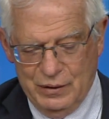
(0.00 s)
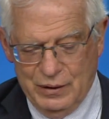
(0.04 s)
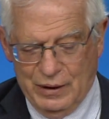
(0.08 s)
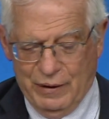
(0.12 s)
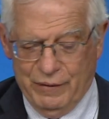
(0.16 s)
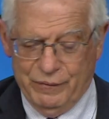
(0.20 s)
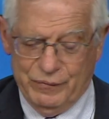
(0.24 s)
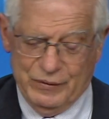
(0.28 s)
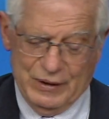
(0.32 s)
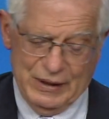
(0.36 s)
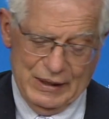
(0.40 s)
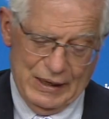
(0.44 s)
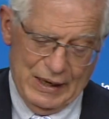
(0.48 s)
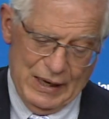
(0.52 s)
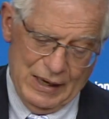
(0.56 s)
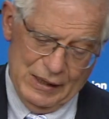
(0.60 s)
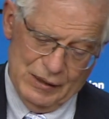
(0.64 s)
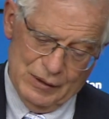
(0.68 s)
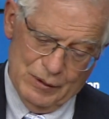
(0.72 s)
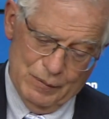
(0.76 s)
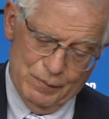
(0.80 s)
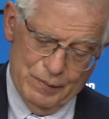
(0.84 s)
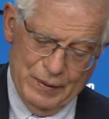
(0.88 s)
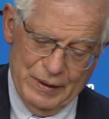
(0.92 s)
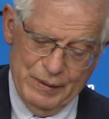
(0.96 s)
At the
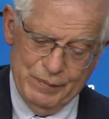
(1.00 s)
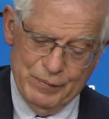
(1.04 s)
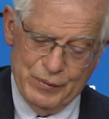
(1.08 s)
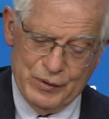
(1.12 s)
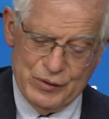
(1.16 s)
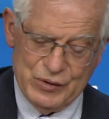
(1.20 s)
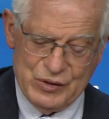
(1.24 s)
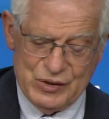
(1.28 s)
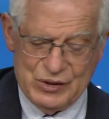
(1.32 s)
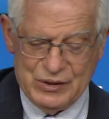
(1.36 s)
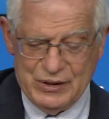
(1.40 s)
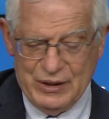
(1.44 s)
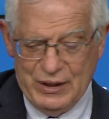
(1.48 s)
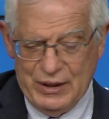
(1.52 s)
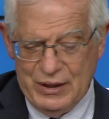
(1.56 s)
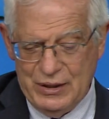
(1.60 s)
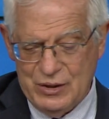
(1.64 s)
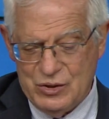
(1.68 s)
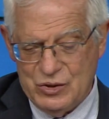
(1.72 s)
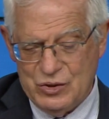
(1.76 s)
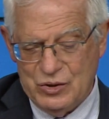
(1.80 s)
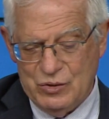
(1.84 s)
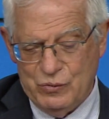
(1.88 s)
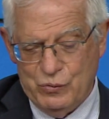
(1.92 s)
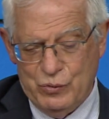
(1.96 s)
end, the member
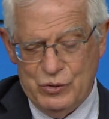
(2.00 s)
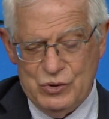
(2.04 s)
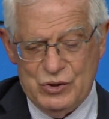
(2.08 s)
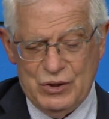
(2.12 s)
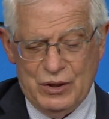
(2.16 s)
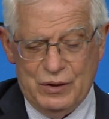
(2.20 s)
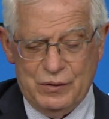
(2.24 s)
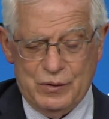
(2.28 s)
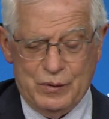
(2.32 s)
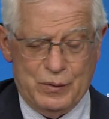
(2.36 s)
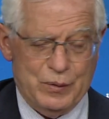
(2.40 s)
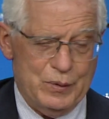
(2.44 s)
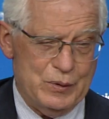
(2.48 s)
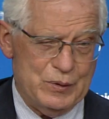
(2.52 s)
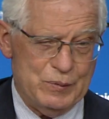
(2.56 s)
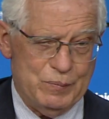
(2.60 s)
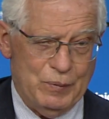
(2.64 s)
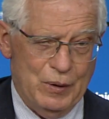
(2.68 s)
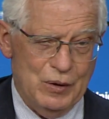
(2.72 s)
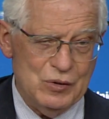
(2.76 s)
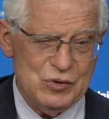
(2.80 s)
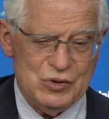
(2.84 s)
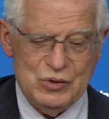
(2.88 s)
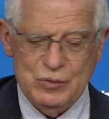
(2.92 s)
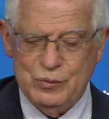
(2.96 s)
states, which are the
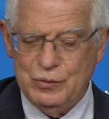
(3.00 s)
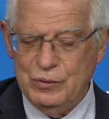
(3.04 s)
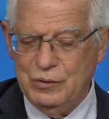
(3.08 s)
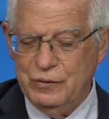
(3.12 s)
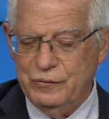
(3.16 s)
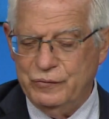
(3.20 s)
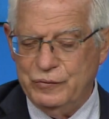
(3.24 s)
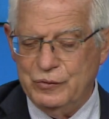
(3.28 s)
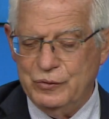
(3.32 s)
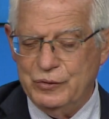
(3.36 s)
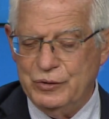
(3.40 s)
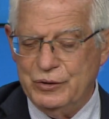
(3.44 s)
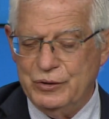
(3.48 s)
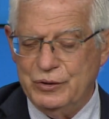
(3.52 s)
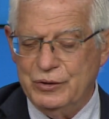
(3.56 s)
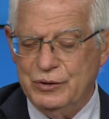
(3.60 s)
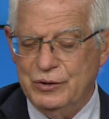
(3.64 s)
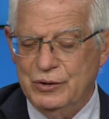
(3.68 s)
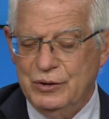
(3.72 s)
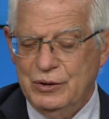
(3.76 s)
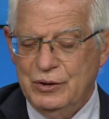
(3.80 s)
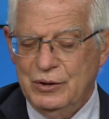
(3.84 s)
responsible for the